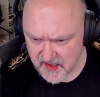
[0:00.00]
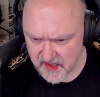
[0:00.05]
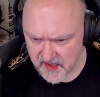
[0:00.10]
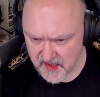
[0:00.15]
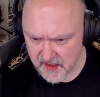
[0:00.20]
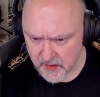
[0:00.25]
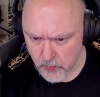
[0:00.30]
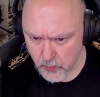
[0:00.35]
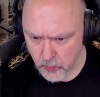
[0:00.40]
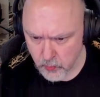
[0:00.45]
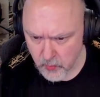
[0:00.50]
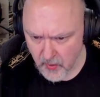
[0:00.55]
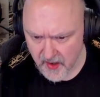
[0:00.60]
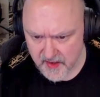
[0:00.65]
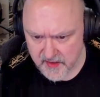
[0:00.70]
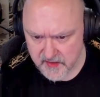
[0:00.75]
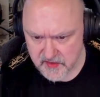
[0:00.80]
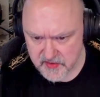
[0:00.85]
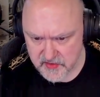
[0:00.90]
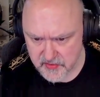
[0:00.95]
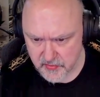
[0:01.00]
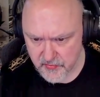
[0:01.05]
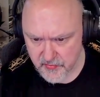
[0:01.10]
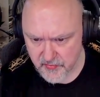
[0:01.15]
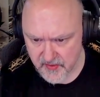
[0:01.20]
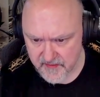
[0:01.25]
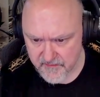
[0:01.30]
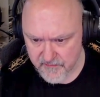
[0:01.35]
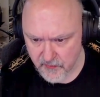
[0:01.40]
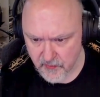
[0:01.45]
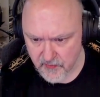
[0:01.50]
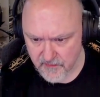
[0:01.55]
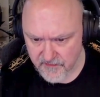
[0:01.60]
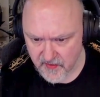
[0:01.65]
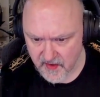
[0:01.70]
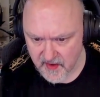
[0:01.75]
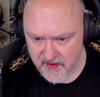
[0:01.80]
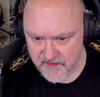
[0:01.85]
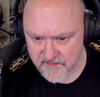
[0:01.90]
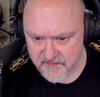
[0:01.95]
are 1, 2, 3, 4,
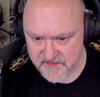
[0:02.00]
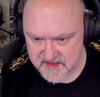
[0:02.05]
5,